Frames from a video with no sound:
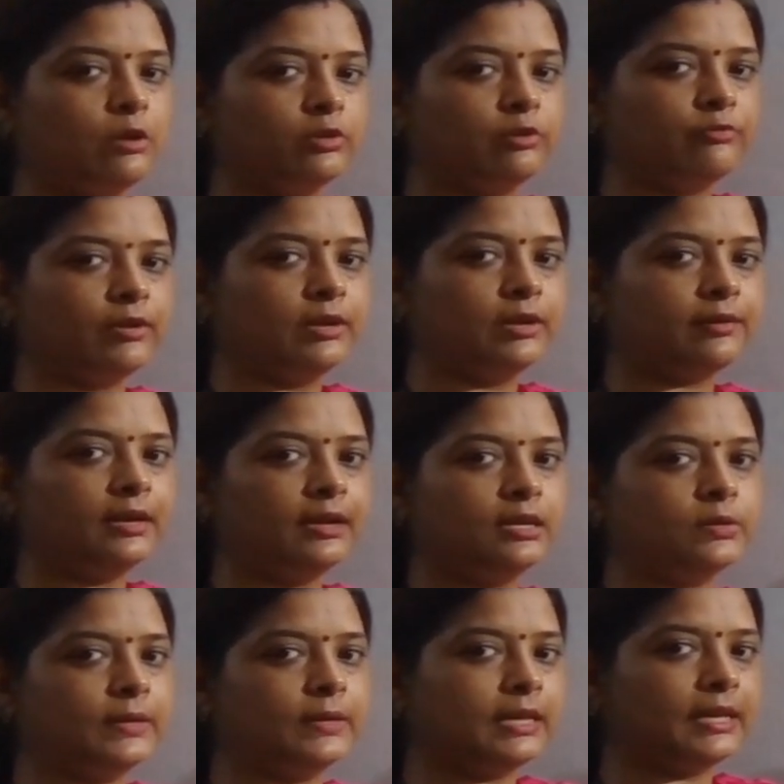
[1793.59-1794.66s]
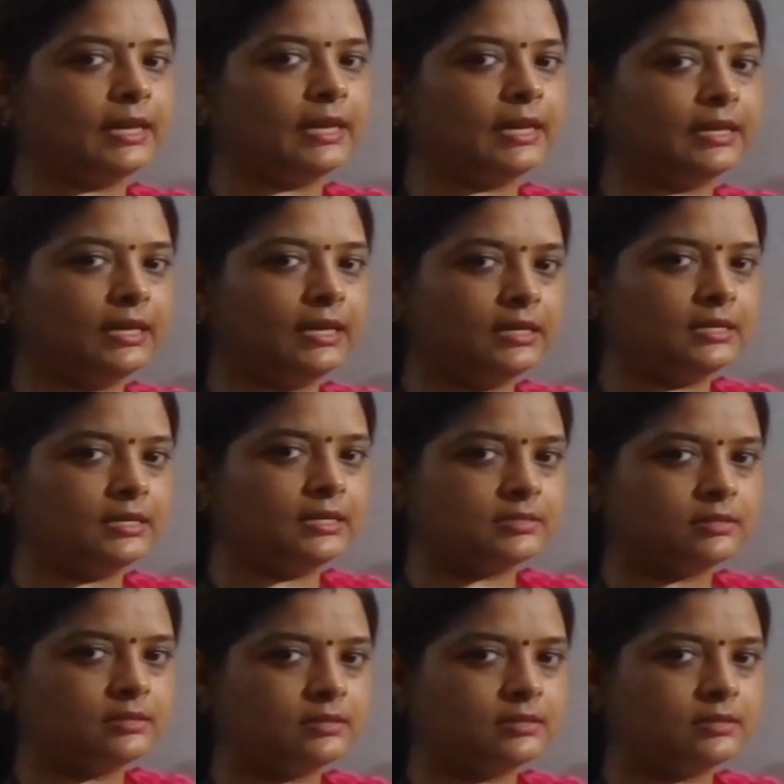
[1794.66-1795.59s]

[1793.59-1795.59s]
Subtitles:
of 100, 28 is.